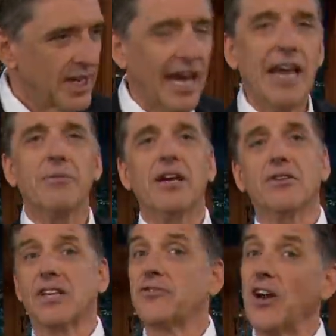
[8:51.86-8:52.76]
you. Anyway,
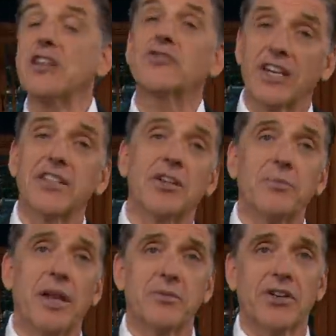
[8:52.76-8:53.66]
look, it's very tricky
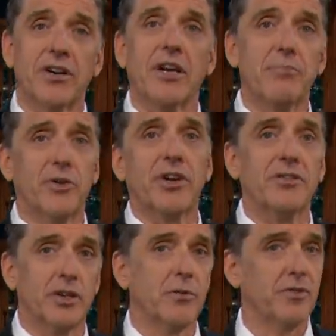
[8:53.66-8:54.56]
sometimes turning a book
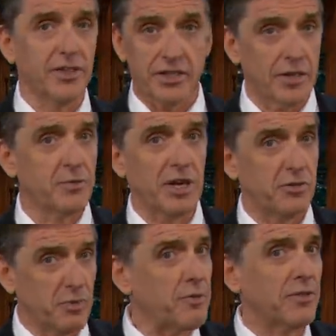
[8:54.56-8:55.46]
into a movie because
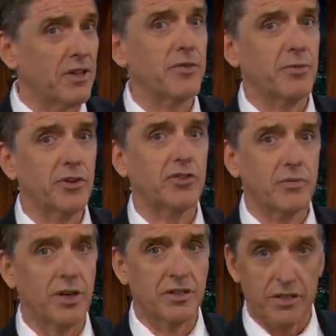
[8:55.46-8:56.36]
sometimes people love the book so
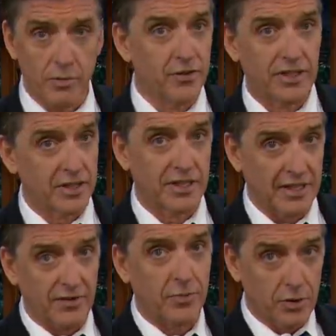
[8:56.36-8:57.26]
much the movie doesn't
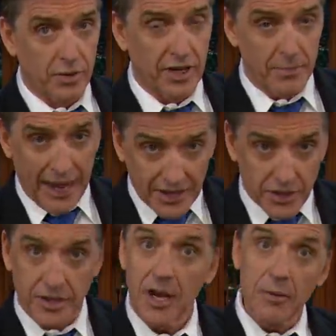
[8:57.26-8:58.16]
live up to what they
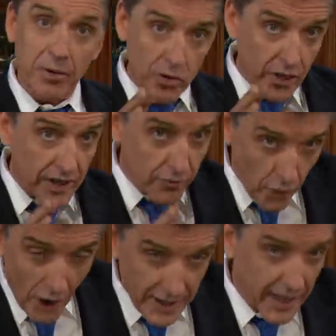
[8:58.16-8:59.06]
imagined. But you can
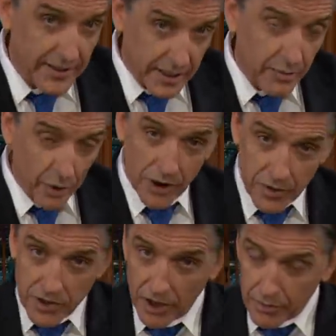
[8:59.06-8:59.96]
avoid that
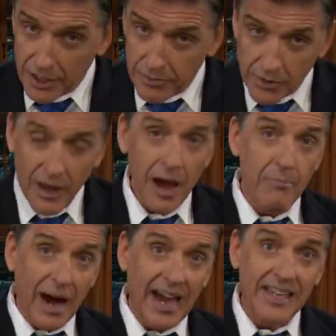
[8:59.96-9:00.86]
disappointment, young people,
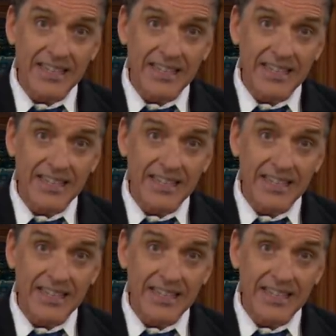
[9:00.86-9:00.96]
by